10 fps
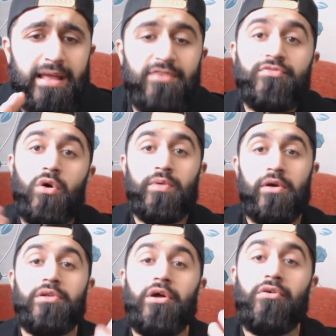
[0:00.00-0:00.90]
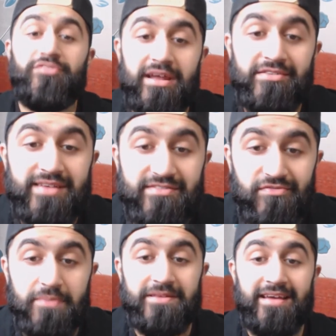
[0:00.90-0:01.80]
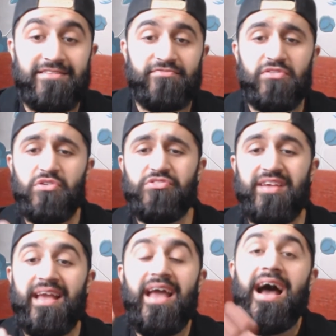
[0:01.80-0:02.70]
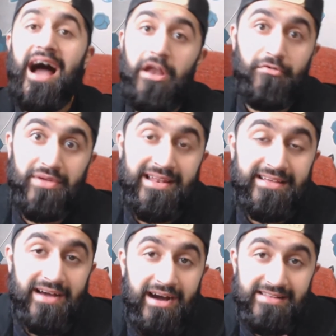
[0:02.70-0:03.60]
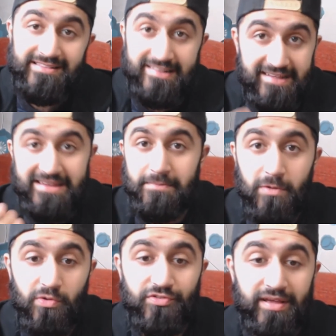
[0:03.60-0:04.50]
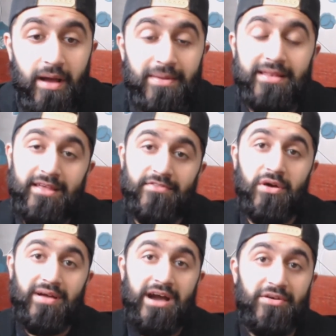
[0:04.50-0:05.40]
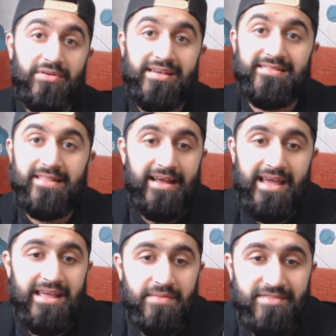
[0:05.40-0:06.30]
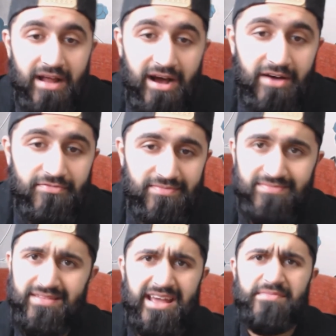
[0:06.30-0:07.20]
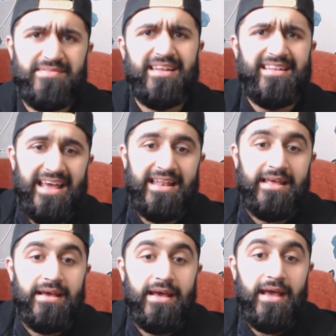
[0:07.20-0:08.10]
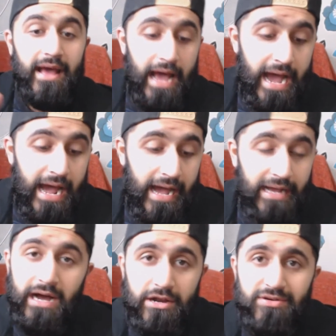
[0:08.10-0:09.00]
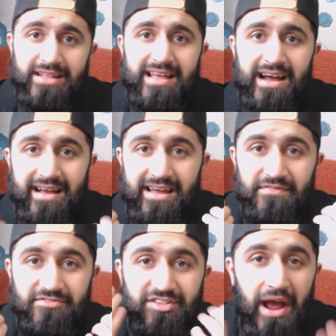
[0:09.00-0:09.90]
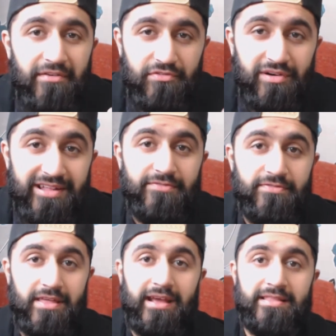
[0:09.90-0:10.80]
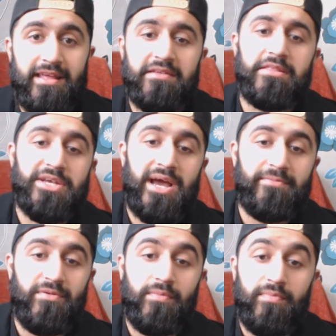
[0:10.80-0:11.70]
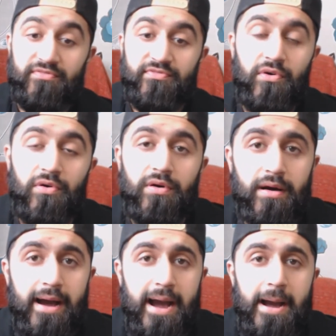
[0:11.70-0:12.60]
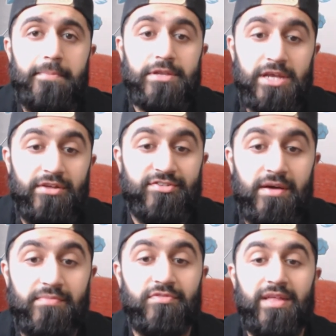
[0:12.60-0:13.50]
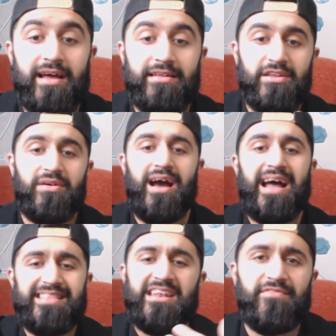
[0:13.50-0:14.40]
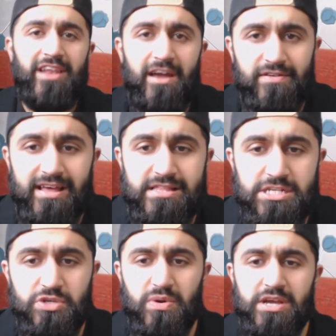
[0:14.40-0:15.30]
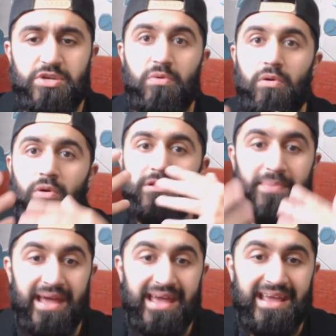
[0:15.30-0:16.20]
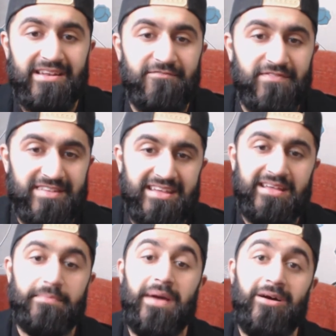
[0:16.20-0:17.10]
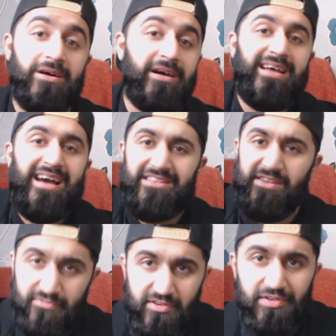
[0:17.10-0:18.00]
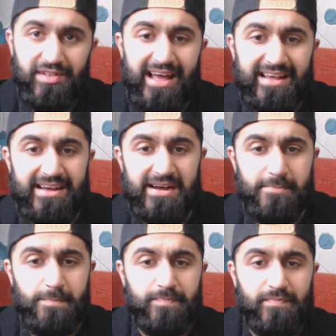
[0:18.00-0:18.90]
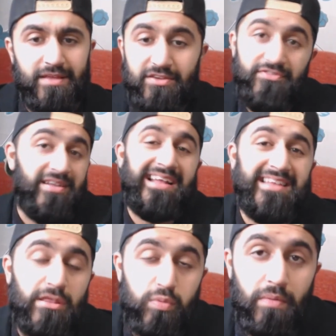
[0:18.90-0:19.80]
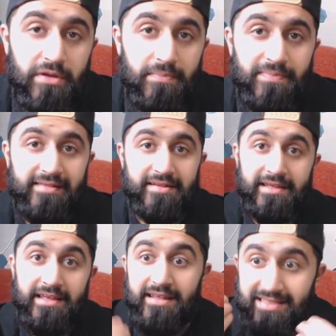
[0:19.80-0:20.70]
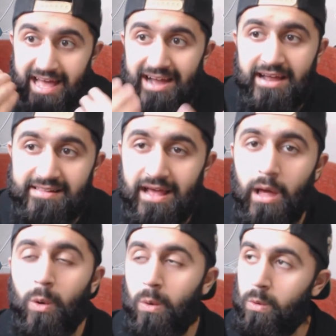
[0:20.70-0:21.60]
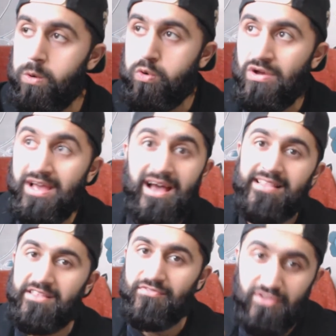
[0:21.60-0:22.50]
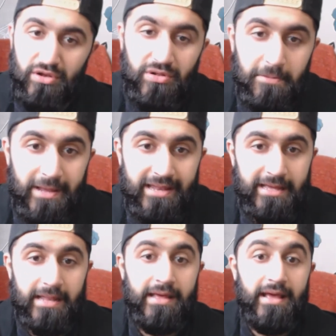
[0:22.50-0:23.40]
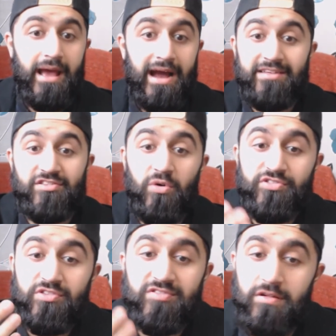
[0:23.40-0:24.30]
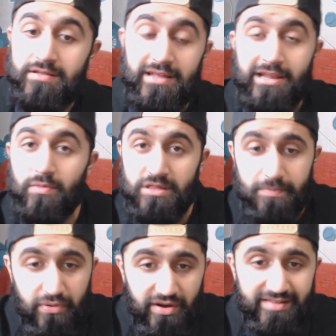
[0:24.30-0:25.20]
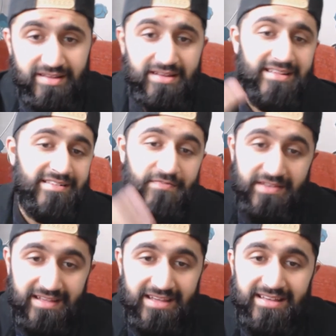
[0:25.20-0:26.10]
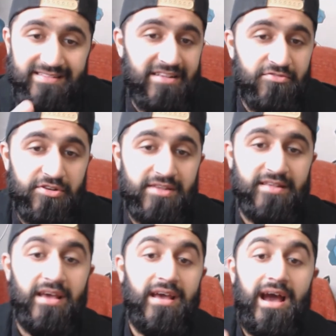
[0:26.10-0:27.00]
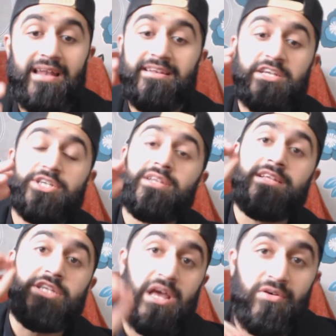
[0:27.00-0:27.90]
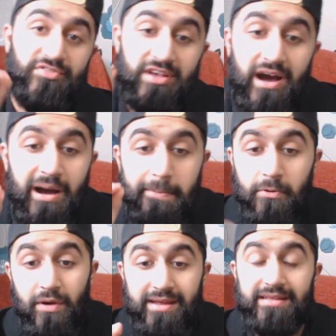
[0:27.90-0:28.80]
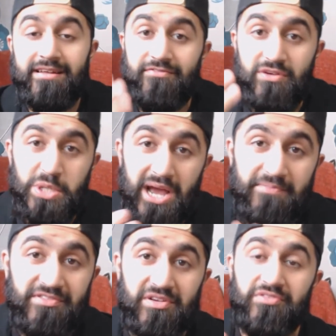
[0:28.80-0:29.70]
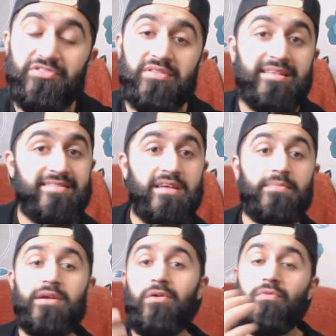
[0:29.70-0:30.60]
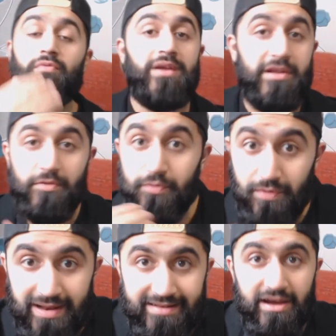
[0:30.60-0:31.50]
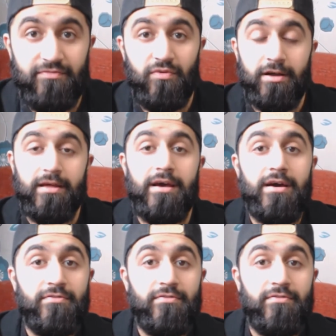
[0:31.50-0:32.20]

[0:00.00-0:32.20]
even though we all know Genos has a reputation for losing, I really can't see him losing. I mean, even though Garo is like 80% dead, Garo did that kind of sigh of relief thing at the end of the chapter before Genos comes, that, you know, at the end of a life or death situation where all the pain and fatigue mount and you feel like death warmed up, basically. He did that kind of sigh, like whew, and then you feel all the pain again. And he's also still dealing with the poison, his fatigue, his injuries, and additionally Genos got upgraded a few chapters ago, so this is going to be a really, really tough one